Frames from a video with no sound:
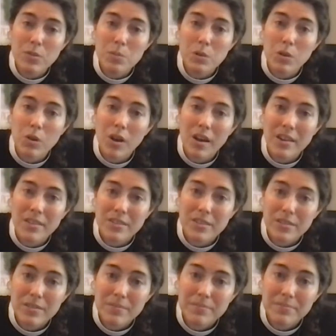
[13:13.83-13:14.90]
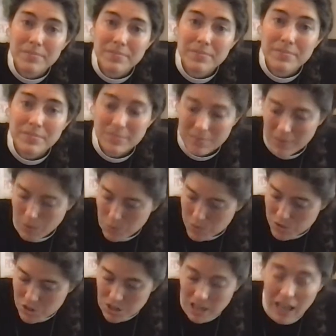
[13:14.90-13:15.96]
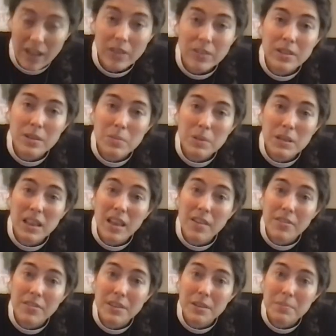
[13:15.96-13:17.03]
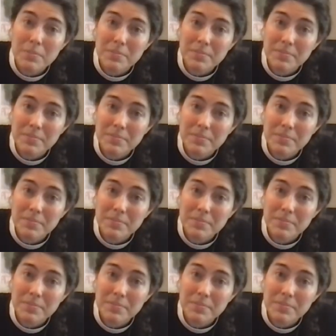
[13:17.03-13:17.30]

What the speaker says: from the cross, when she held him and loved him.